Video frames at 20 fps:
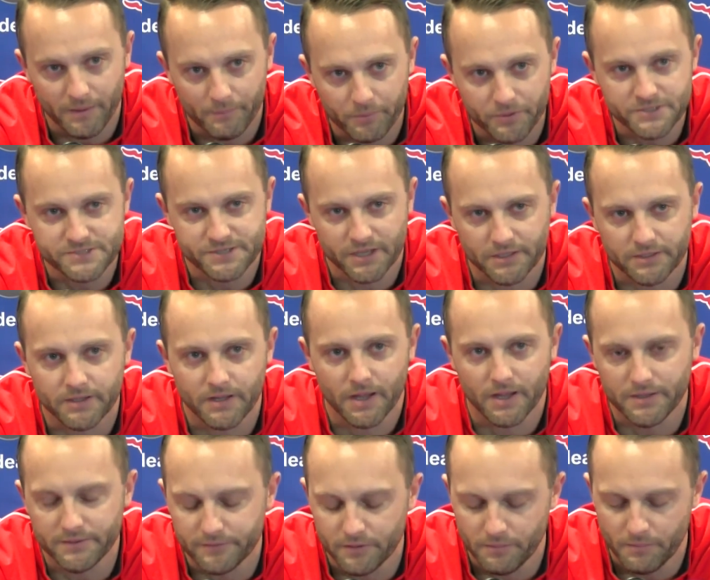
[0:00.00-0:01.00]
I appreciate
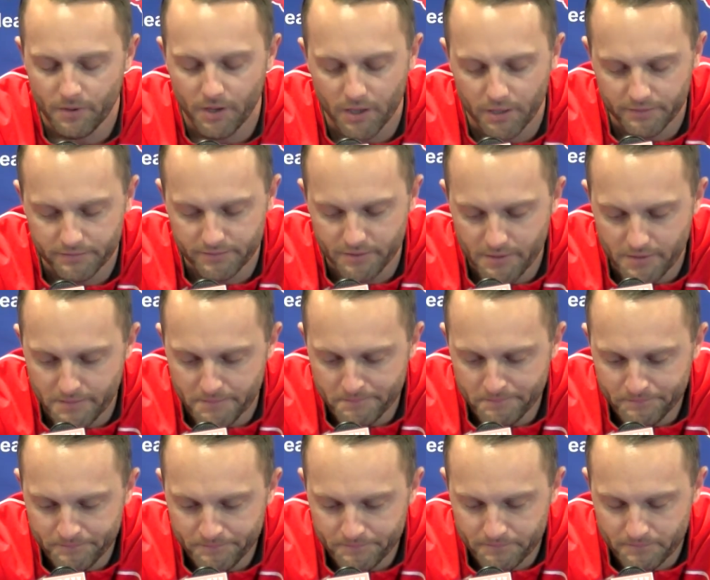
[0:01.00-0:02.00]
that so much.
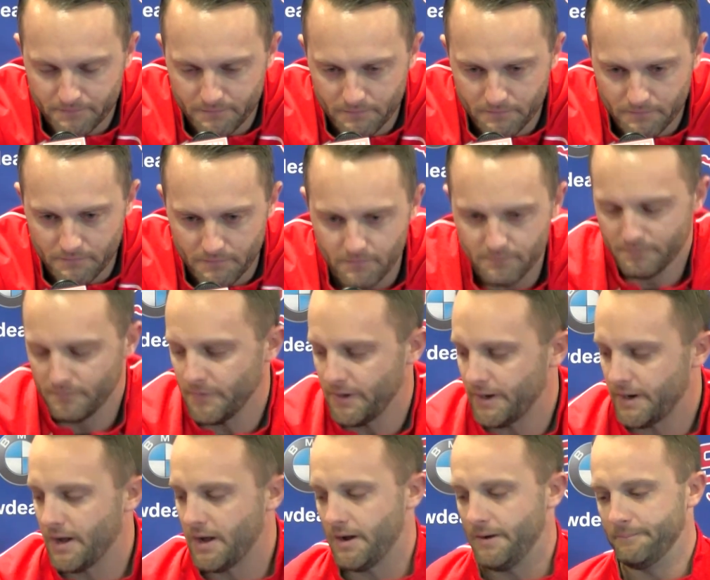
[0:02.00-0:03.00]
But